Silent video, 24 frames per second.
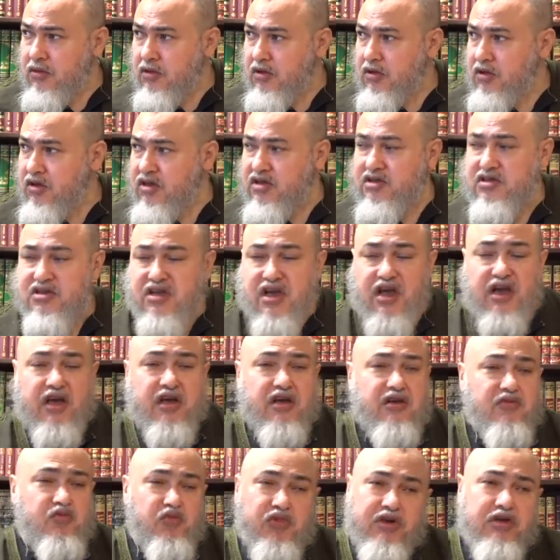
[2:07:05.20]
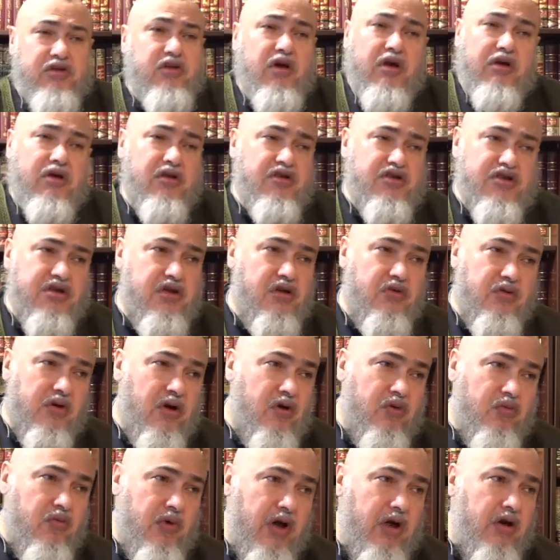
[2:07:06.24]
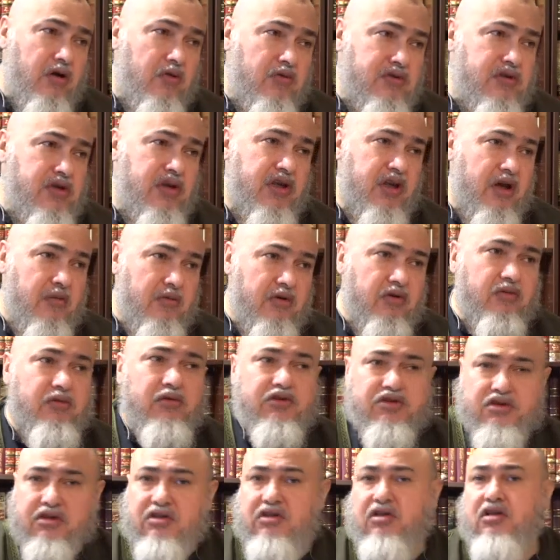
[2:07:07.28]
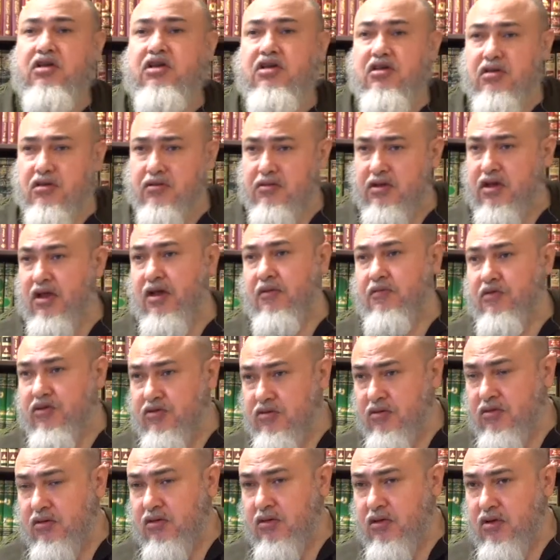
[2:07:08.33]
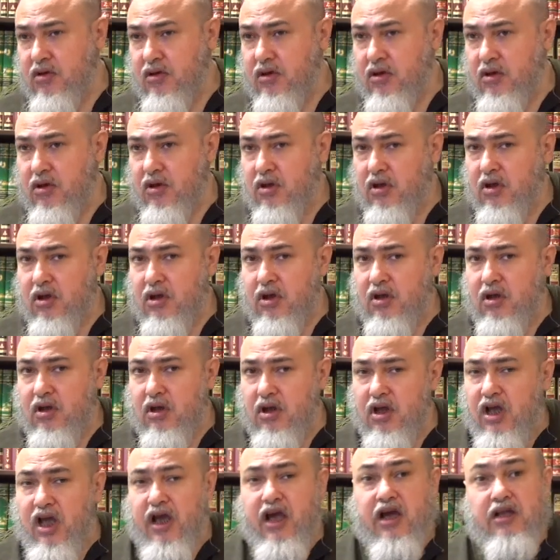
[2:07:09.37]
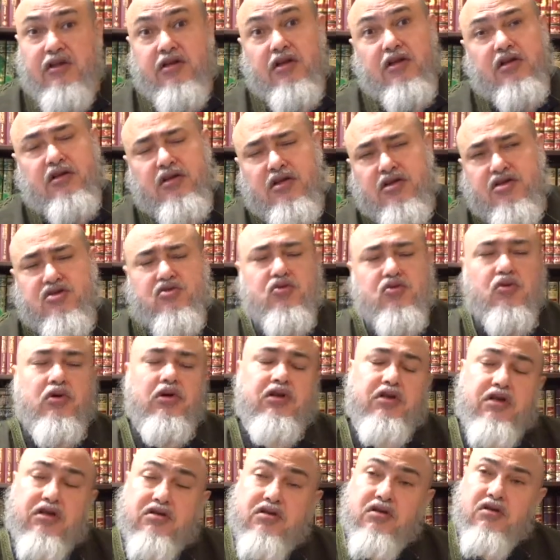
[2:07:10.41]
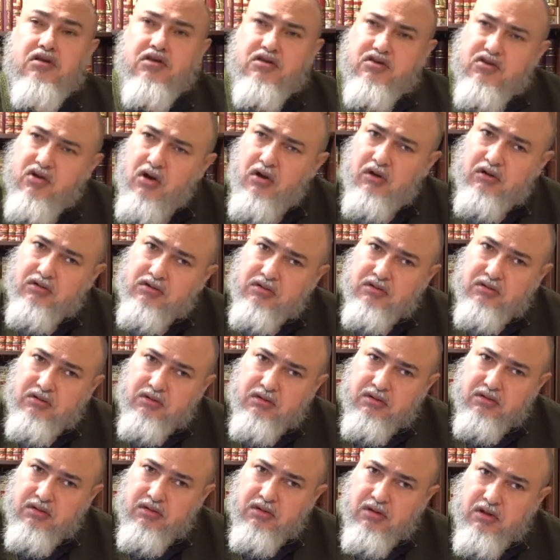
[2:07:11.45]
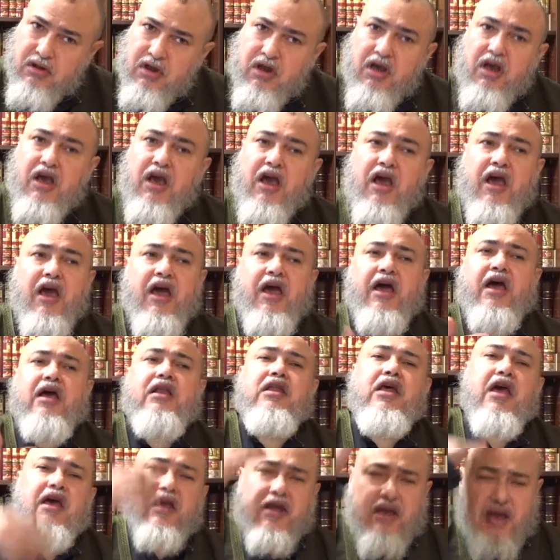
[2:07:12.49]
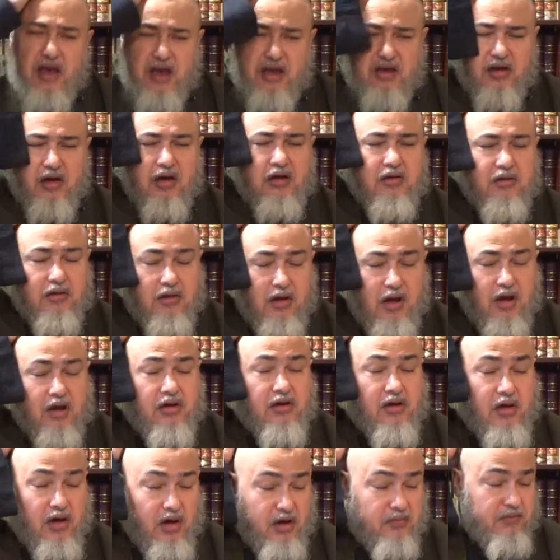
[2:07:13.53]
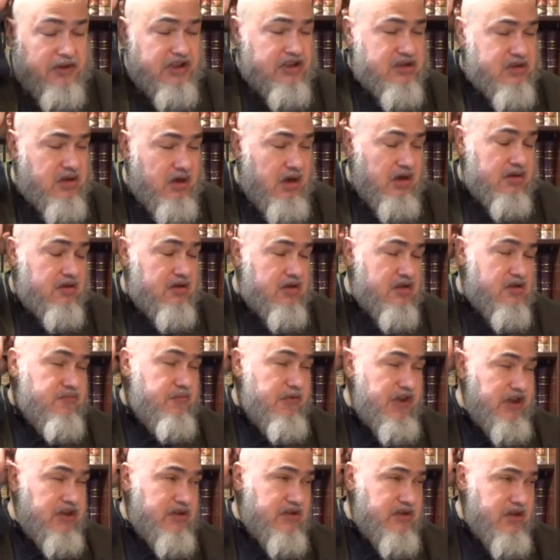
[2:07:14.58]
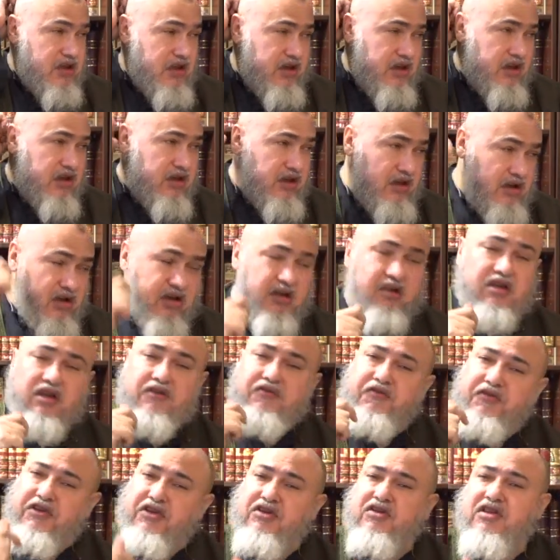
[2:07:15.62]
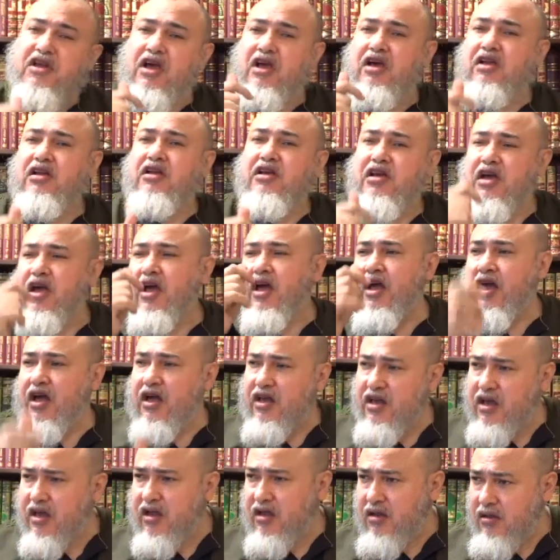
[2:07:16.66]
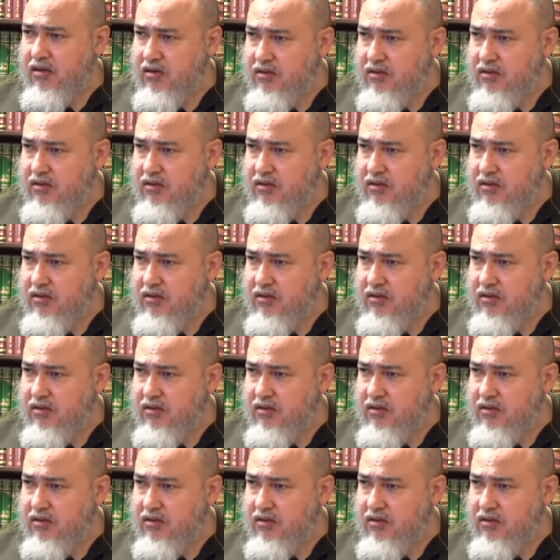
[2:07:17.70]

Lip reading: They say, we're not going to share our water with the camel, we're just going to kill the camel. And they're destroyed as a result. And again, Allah comments on this by saying, "Inna fi dhalika ayah."